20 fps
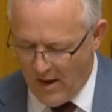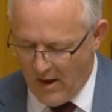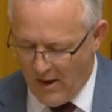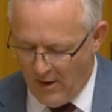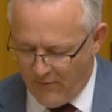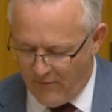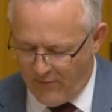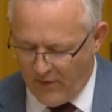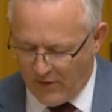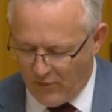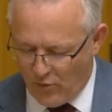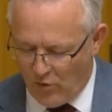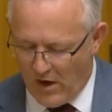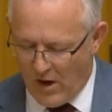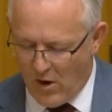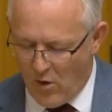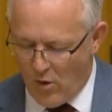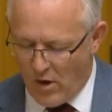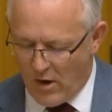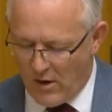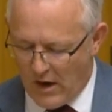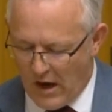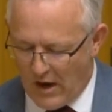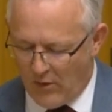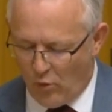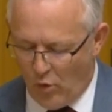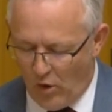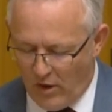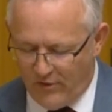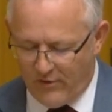veterinarian and
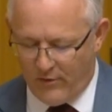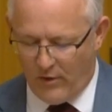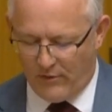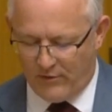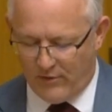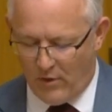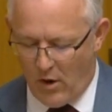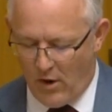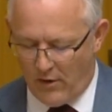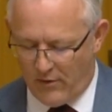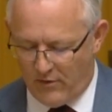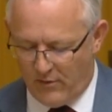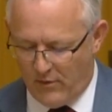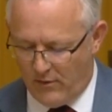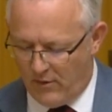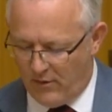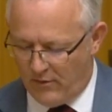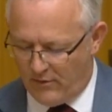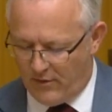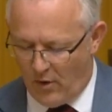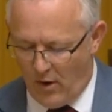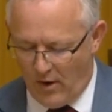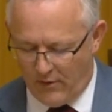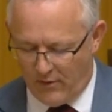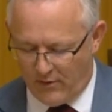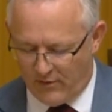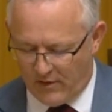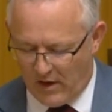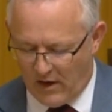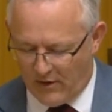research
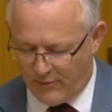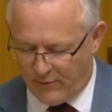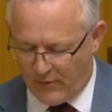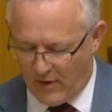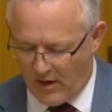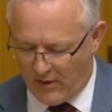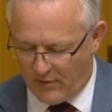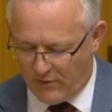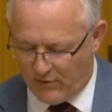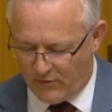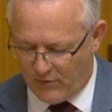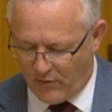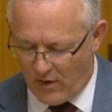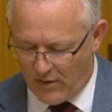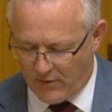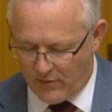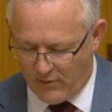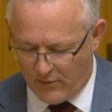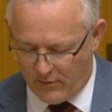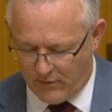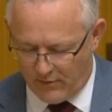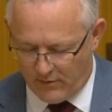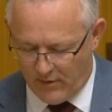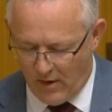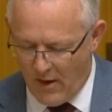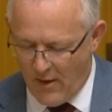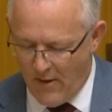scientist classification structures.